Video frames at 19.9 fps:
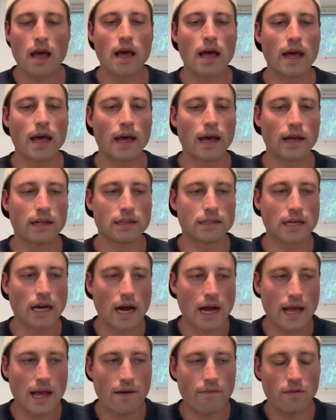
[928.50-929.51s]
And
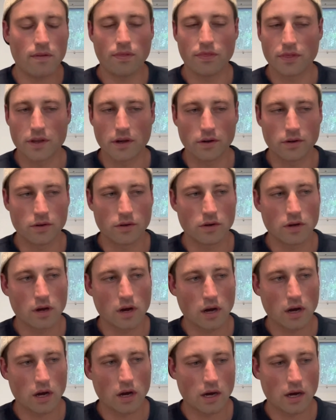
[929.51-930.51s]
I haven't done
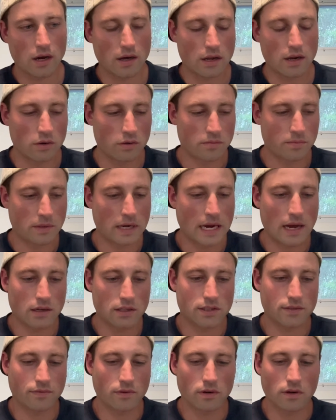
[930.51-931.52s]
uh, an open
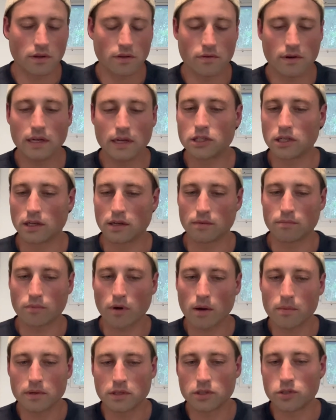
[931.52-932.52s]
house for another agent in
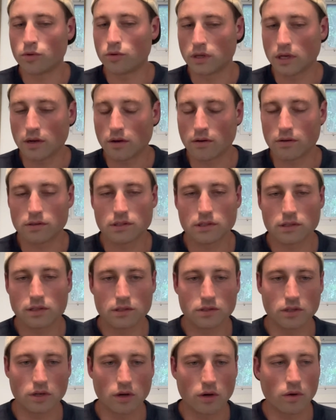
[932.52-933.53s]
probably two years.
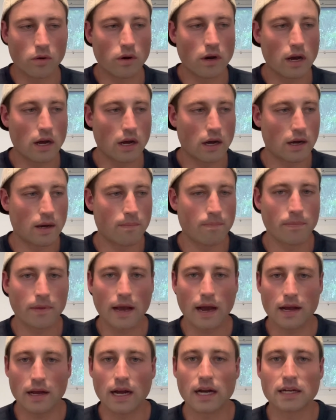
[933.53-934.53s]
So um,
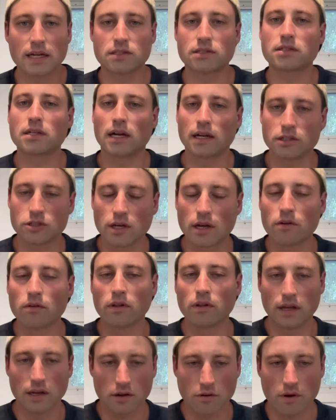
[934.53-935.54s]
I, I, I
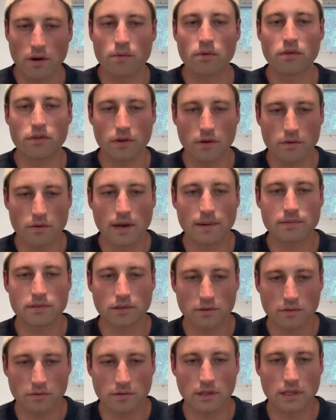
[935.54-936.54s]
generally agree with you.
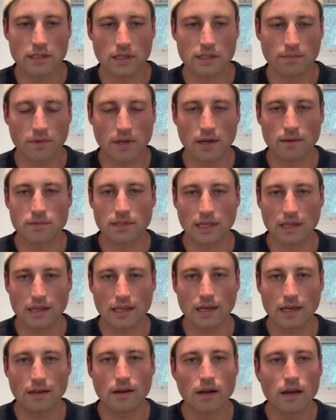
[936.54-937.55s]
Absolutely. Sometimes I
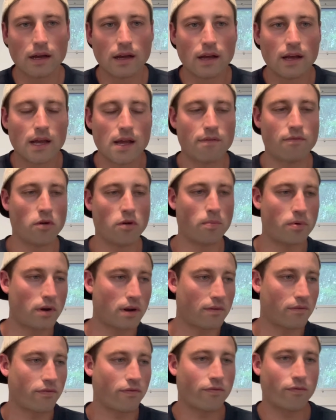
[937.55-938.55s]
think if you're
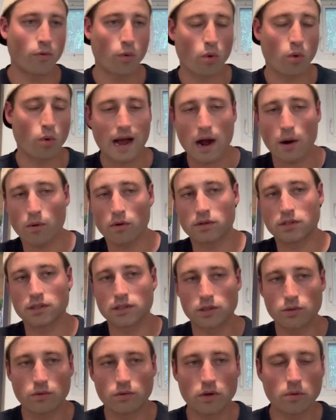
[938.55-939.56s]
putting four hours
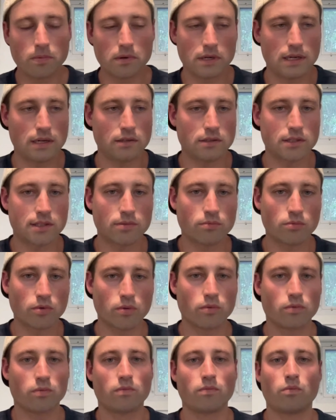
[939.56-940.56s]
into an open house,
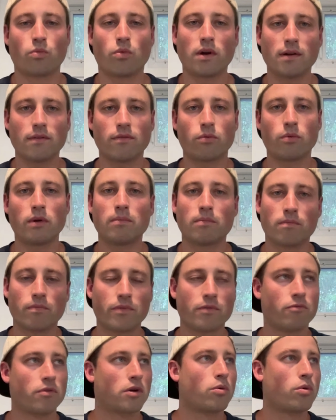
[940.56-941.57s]
well, what if we
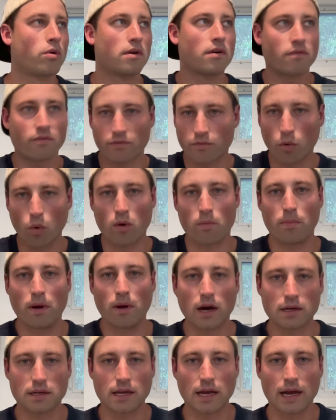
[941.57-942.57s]
recorded four
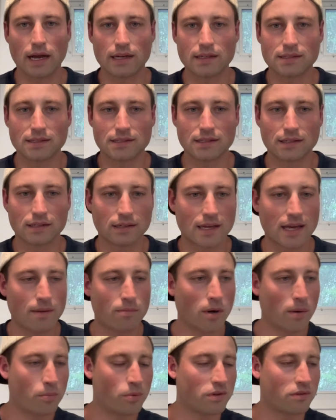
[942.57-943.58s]
podcasts and
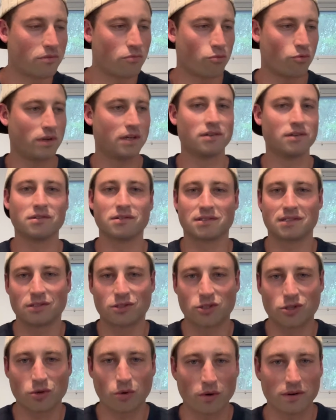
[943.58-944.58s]
came up with reels and
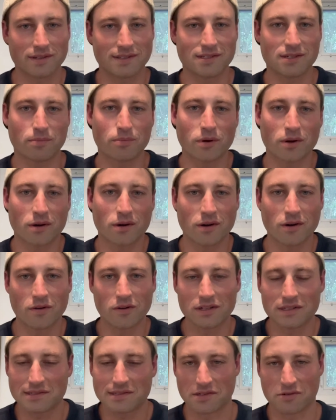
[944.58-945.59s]
shorts to put on our
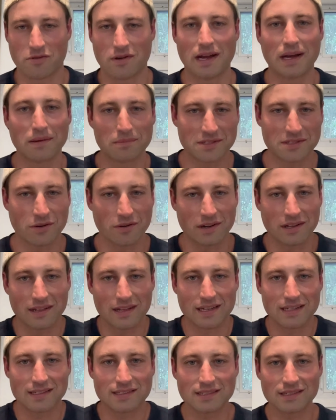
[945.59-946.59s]
Instagrams during
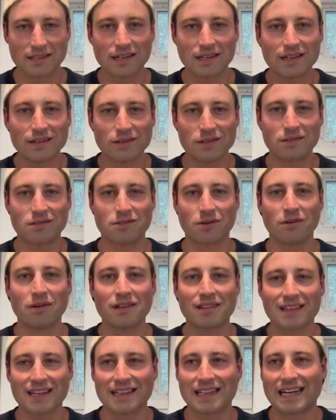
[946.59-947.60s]
this? Right.
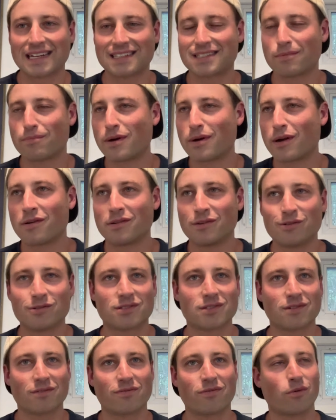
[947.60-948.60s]
Don't you think that's a better
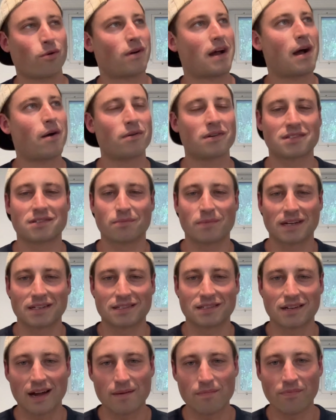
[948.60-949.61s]
use of four hours of
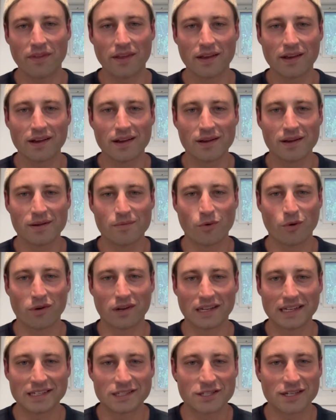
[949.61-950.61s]
my time? More
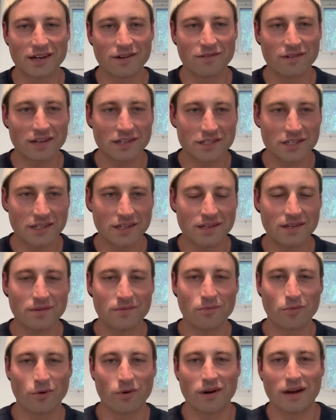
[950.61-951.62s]
lead generation,
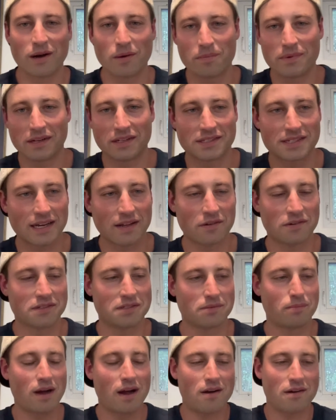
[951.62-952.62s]
more helping sellers
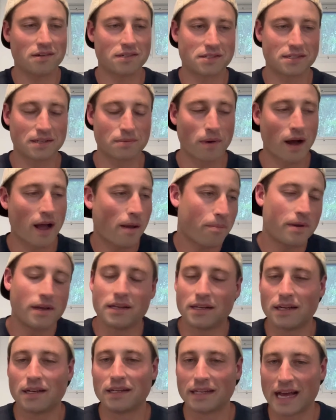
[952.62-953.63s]
and buyers? In my
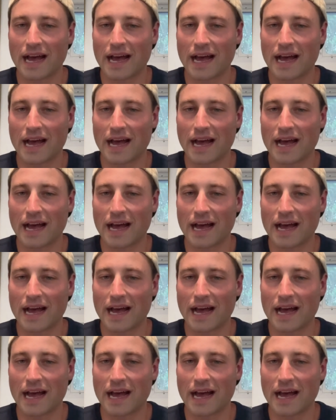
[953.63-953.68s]
opinion,